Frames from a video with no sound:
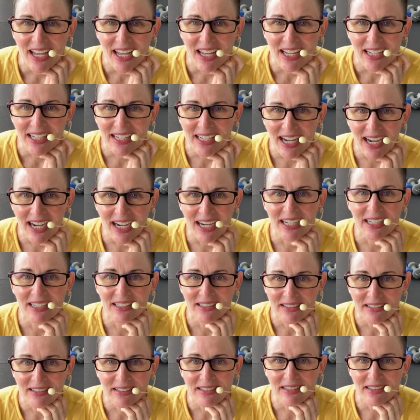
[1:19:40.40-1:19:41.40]
Yeah.
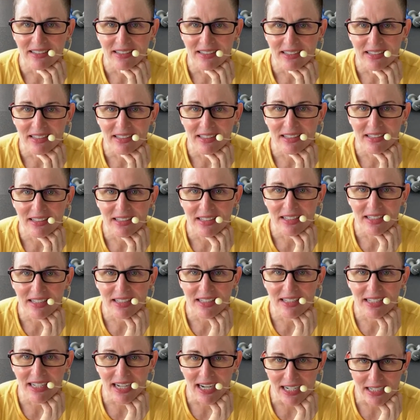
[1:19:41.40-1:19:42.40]

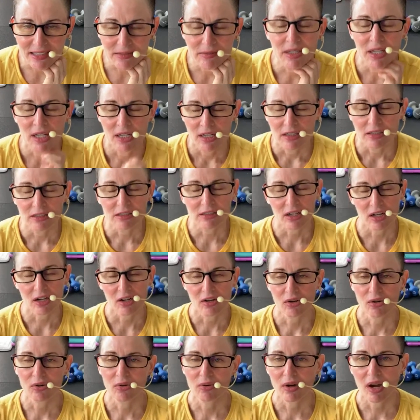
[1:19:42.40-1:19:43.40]
Yeah.
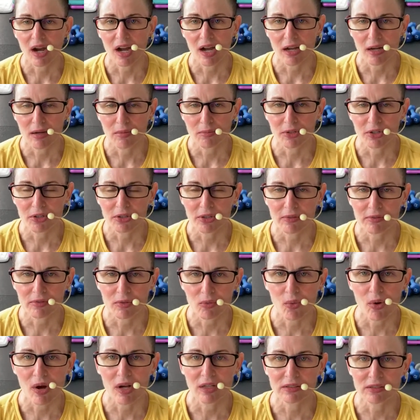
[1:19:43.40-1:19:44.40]
So um, you love the
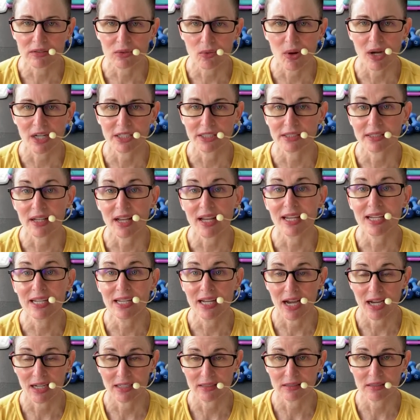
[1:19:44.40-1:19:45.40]
wall squats.
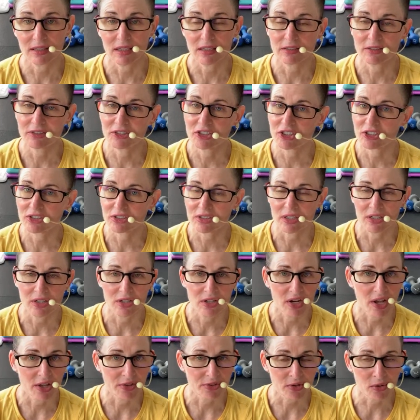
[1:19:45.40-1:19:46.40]
Yes, it's just
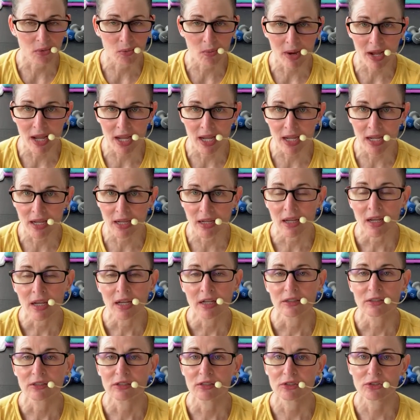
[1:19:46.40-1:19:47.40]
another way
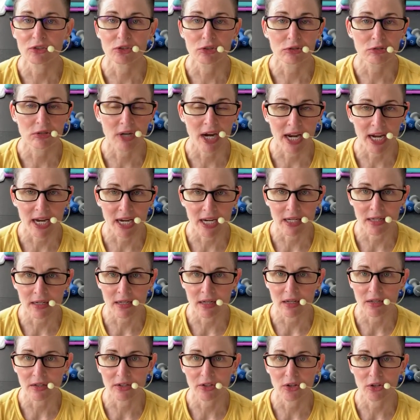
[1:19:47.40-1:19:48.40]
to train
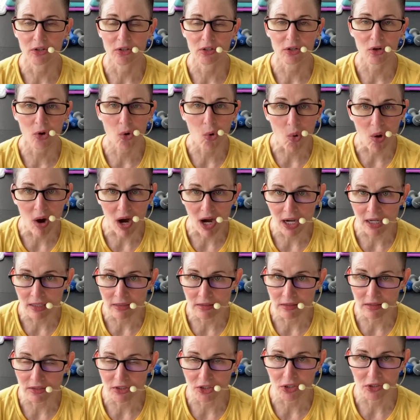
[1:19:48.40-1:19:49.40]
your
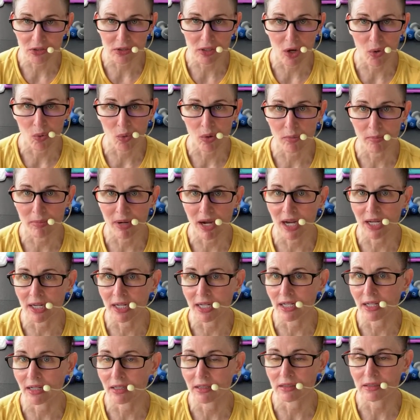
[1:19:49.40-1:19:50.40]
quads and your lower
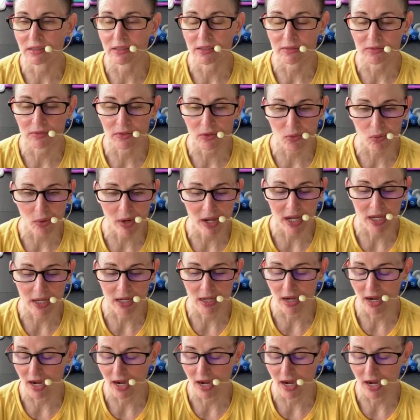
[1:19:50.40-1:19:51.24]
body in a different way.